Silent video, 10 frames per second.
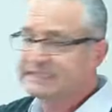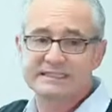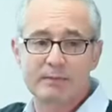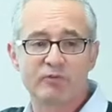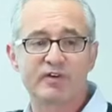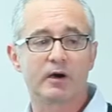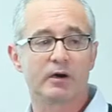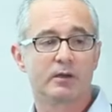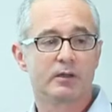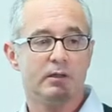is some of
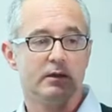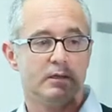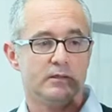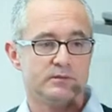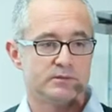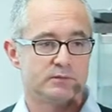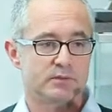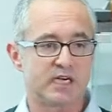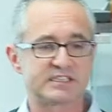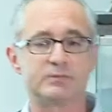our
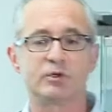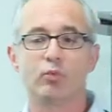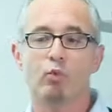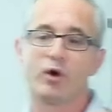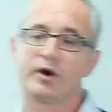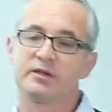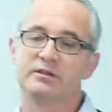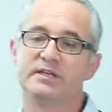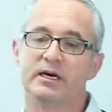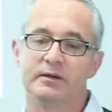customer work
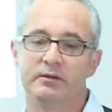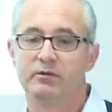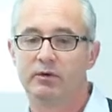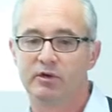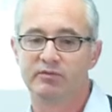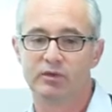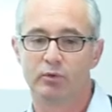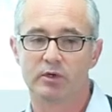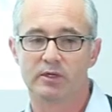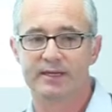done all over the
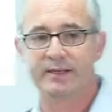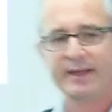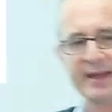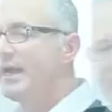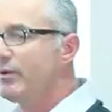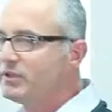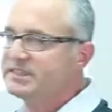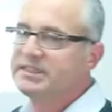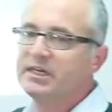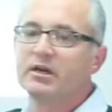world, and we
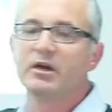see a